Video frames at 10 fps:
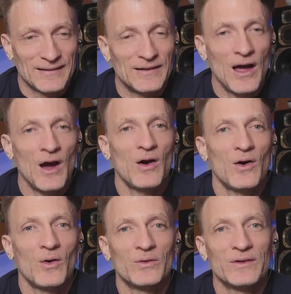
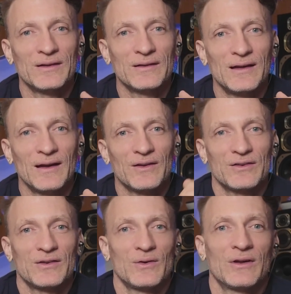no,
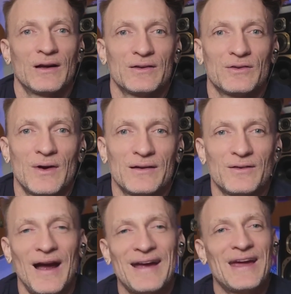Yellowstone
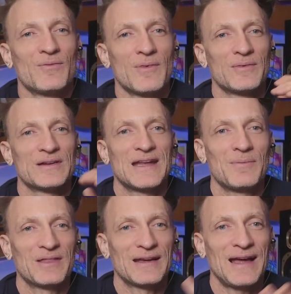director. I can't even remember his
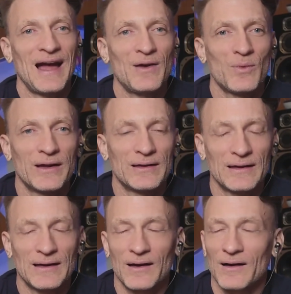name, but the guy went.
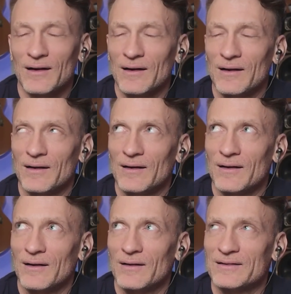
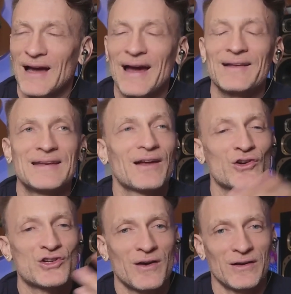
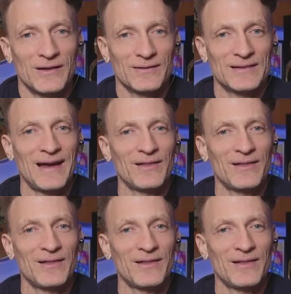Tyler Sheridan.